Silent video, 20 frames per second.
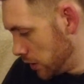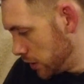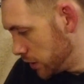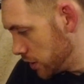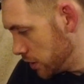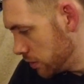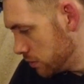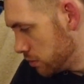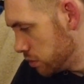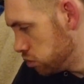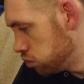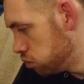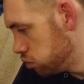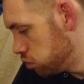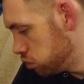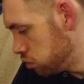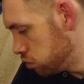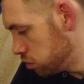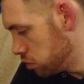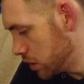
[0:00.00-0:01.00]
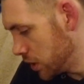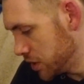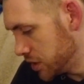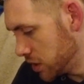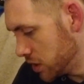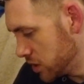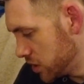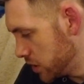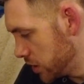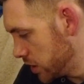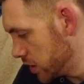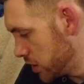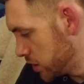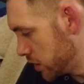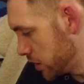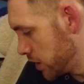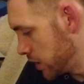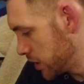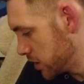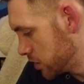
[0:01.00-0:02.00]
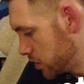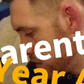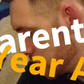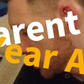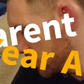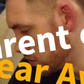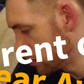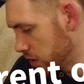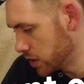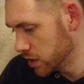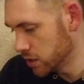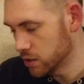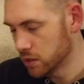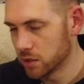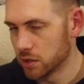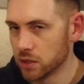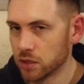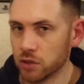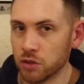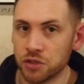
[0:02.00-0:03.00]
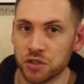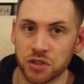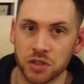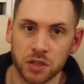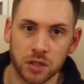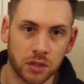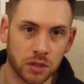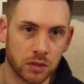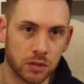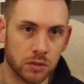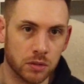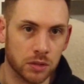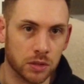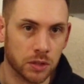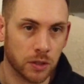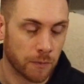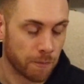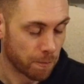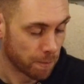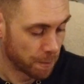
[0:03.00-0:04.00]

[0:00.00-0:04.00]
Yeah, let's sit next to the sockets and a cushion in the corner.